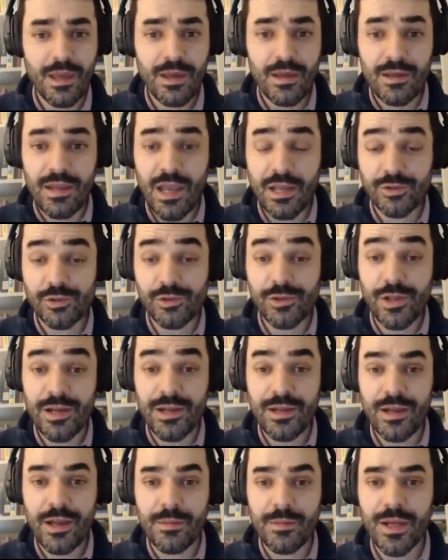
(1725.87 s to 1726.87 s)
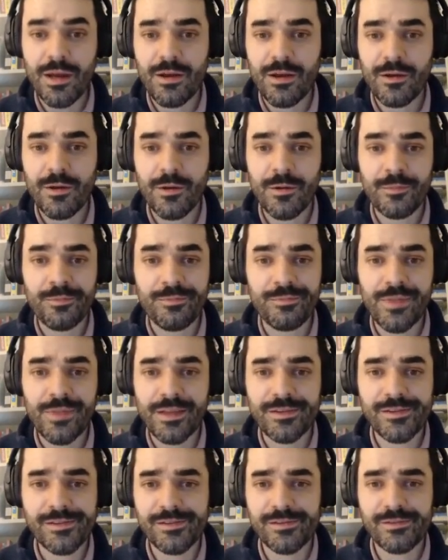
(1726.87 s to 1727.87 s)
Yeah, totally. I mean,
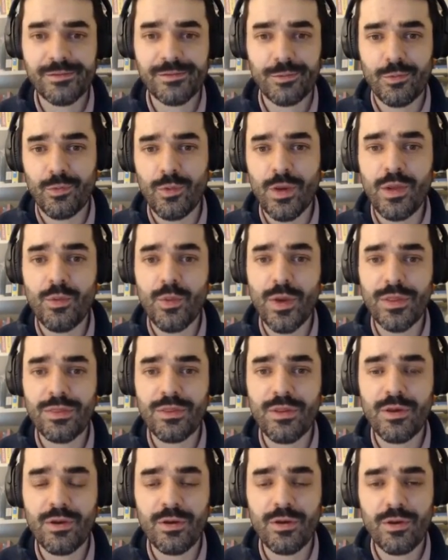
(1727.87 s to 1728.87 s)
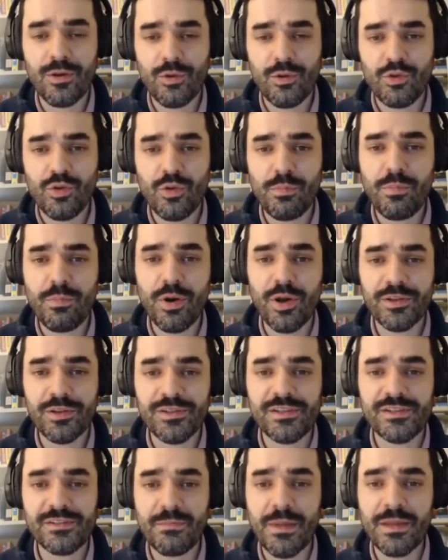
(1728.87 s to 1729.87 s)
that's really what the
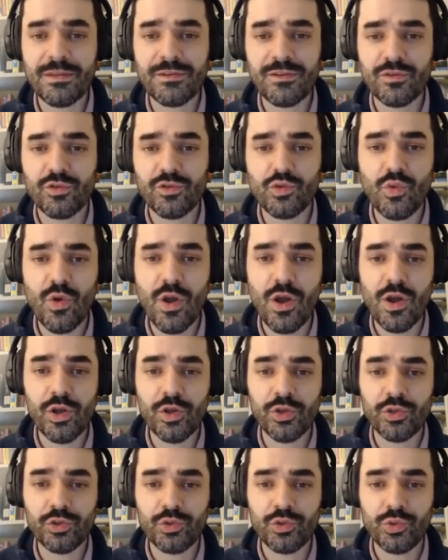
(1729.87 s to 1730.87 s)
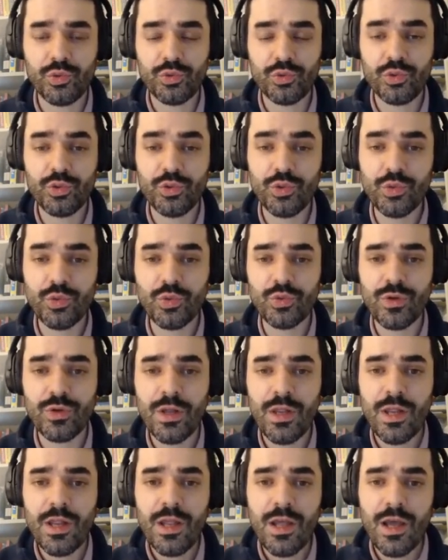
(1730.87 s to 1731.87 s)
product is meant to do.
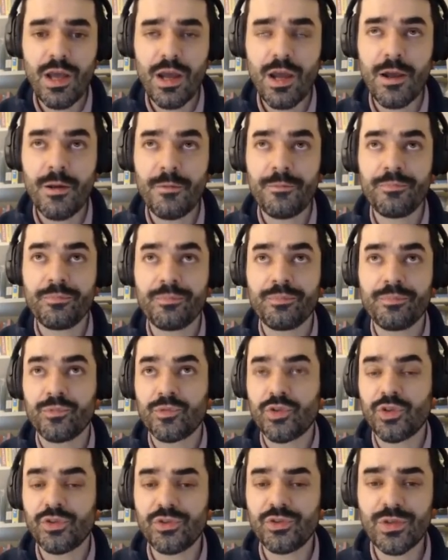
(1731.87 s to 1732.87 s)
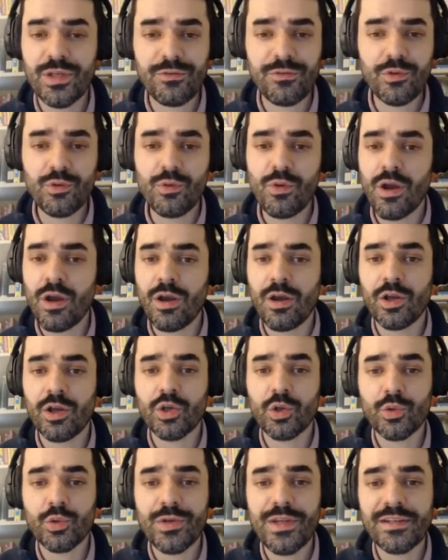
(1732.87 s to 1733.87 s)
Just to give you a
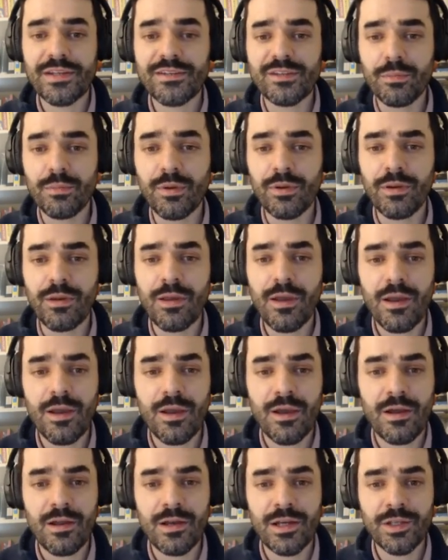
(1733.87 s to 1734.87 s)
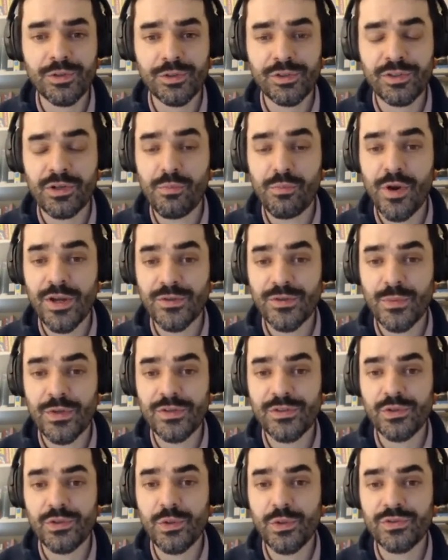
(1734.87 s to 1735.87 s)
concrete example, Linkurious Enterprise
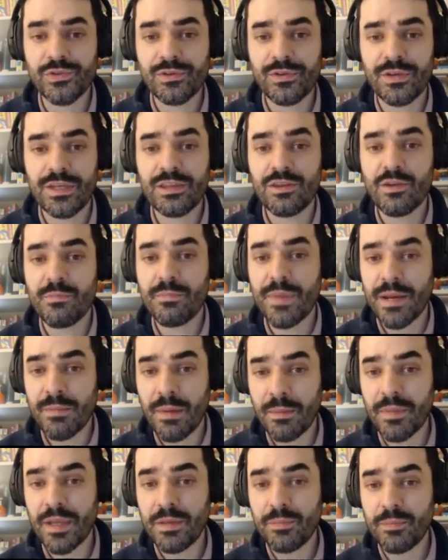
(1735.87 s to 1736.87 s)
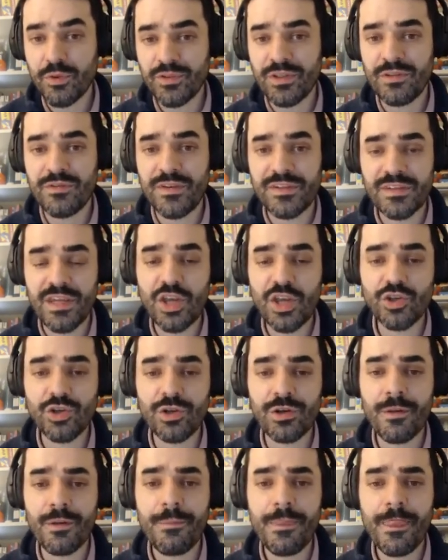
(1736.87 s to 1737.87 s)
was used in the Panama Papers
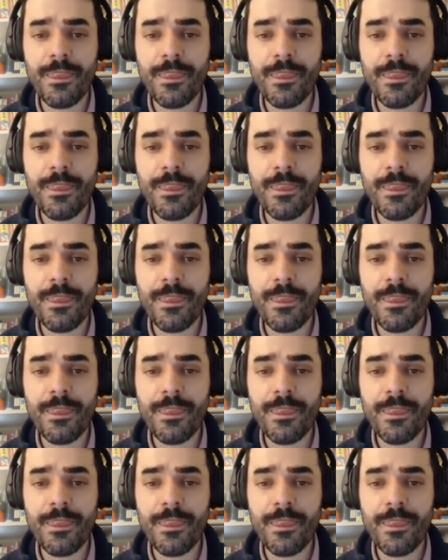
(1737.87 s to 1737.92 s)
investigation.